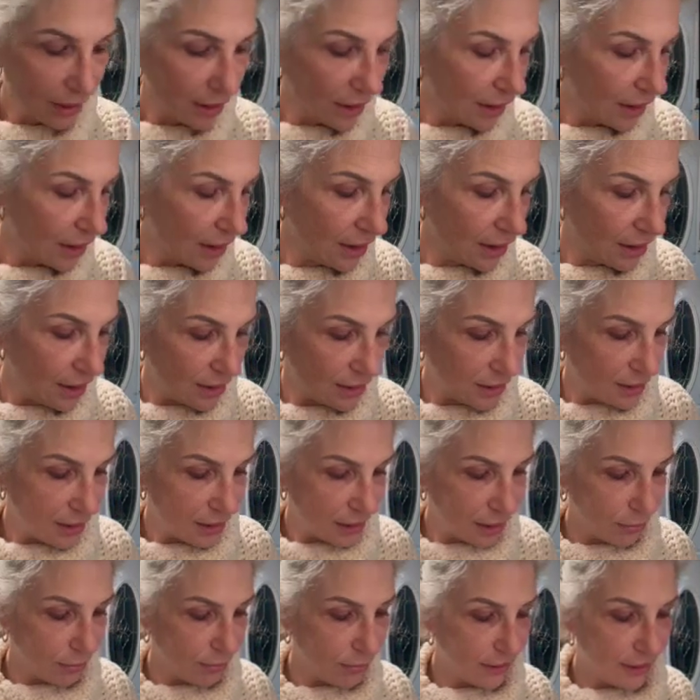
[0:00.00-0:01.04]
and then
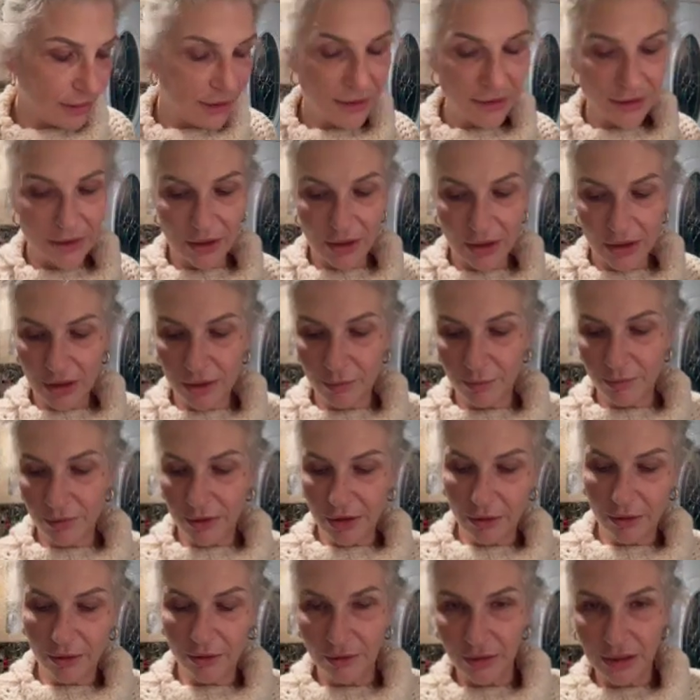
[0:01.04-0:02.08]
I'll blend it up, and
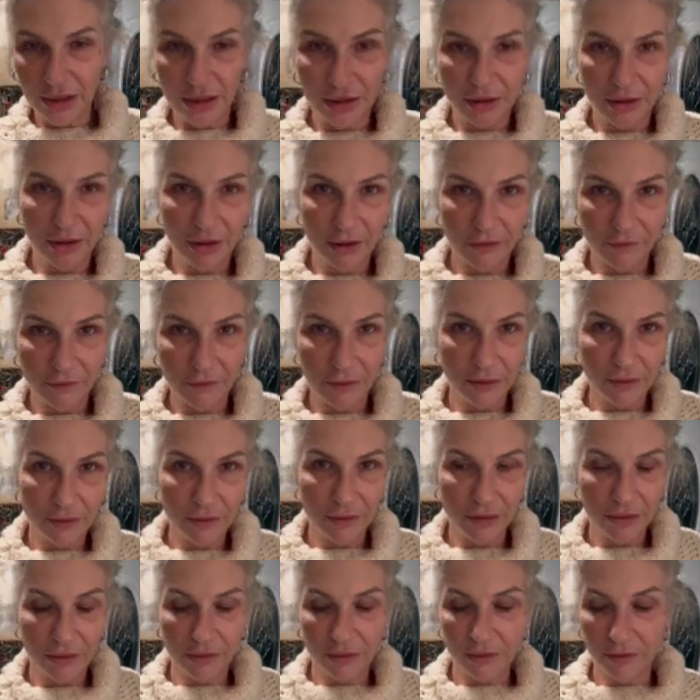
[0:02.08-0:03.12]
I'll add in a few
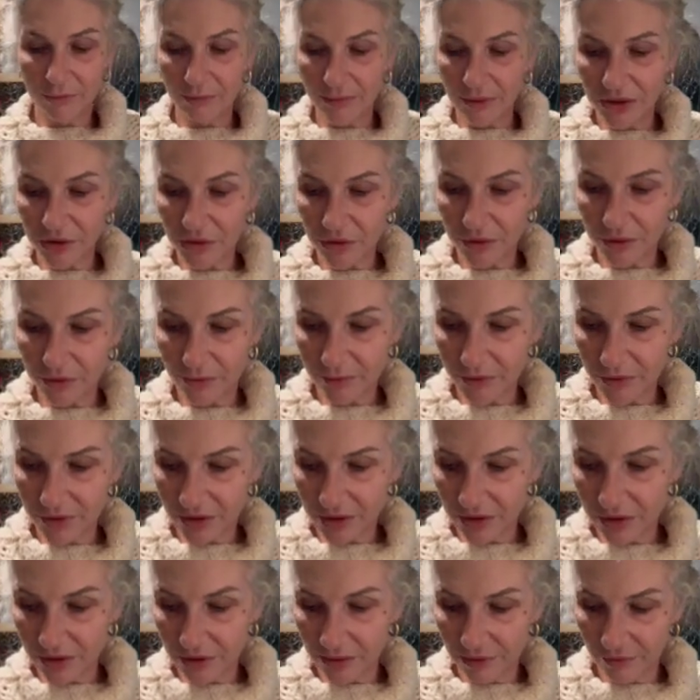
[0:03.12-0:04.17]
other mushrooms
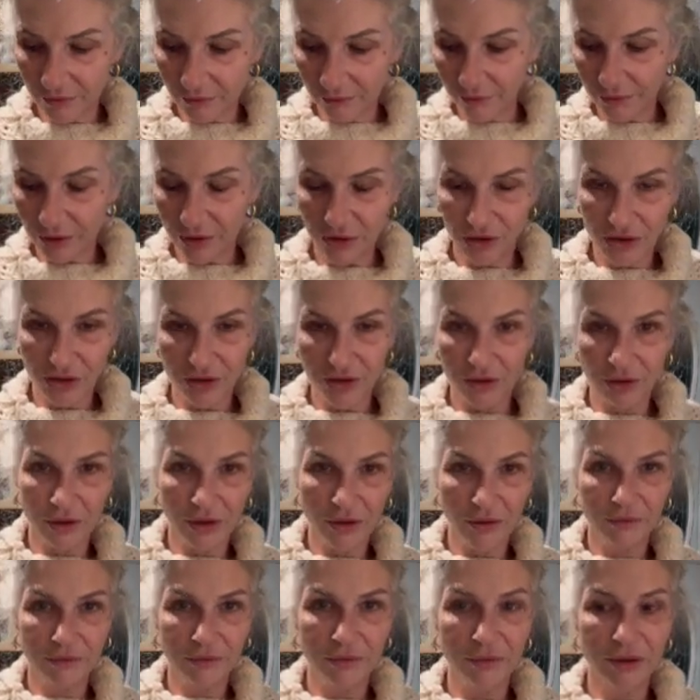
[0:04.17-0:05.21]
to finish it
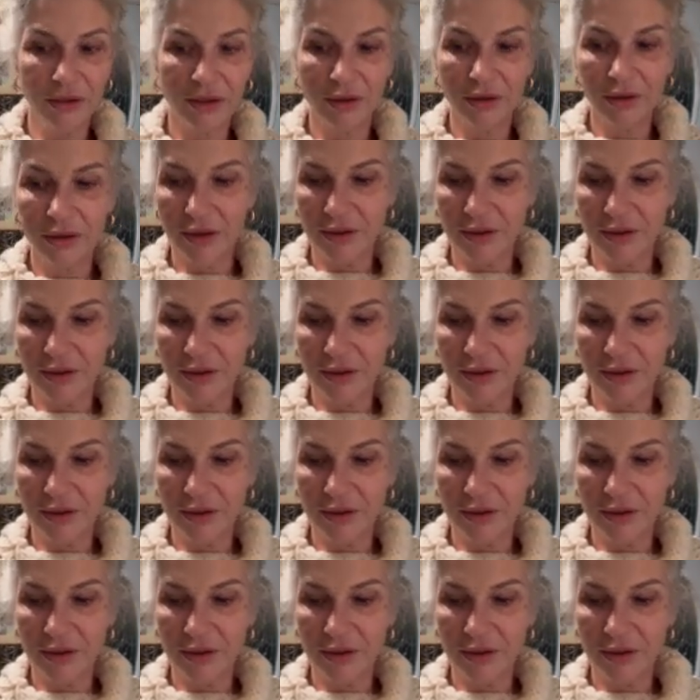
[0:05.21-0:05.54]
off with,